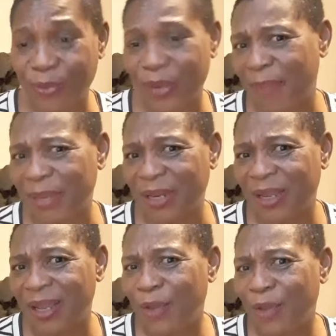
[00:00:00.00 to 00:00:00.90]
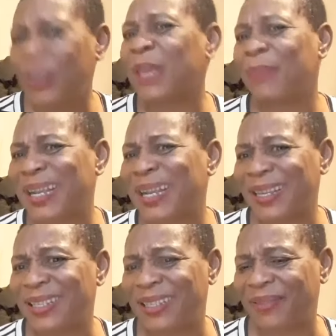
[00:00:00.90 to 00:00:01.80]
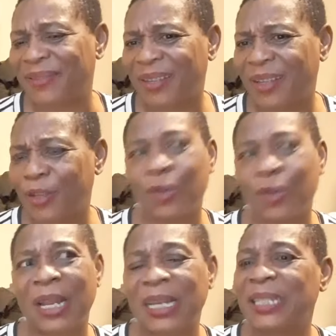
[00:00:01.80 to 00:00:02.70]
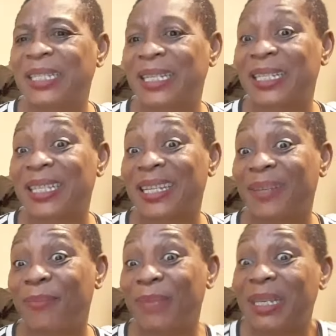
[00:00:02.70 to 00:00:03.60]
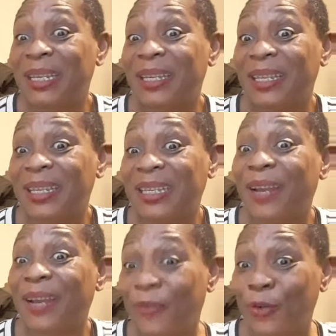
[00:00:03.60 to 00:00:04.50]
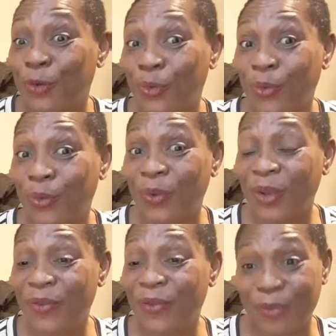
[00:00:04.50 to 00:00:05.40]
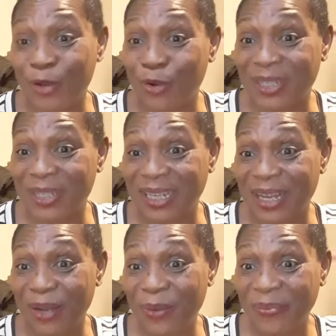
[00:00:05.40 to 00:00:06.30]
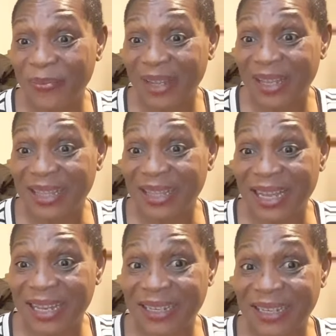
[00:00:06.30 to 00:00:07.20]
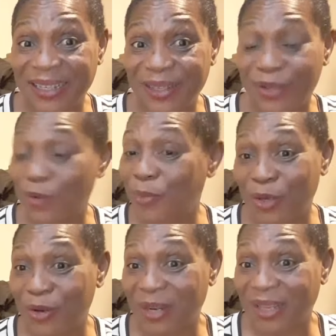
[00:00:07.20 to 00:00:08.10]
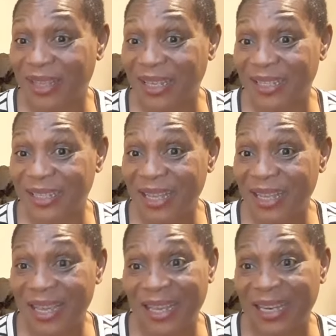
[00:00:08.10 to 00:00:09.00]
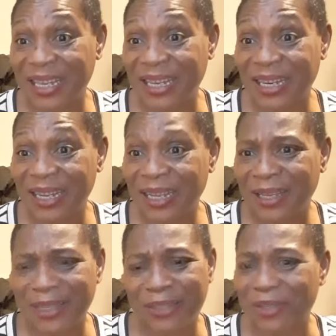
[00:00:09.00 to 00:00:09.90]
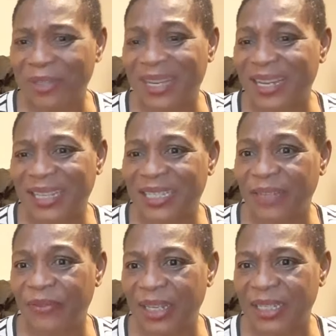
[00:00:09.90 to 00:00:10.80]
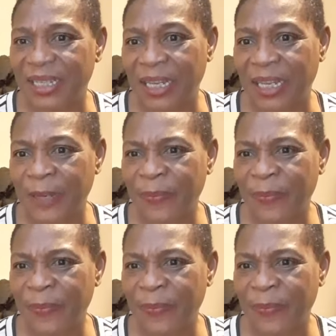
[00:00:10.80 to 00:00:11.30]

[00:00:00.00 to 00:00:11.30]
I mean we can be creative, you know. Now then things that they made a yarn for do for me country now than so many other things. And again, it's just creativeness. And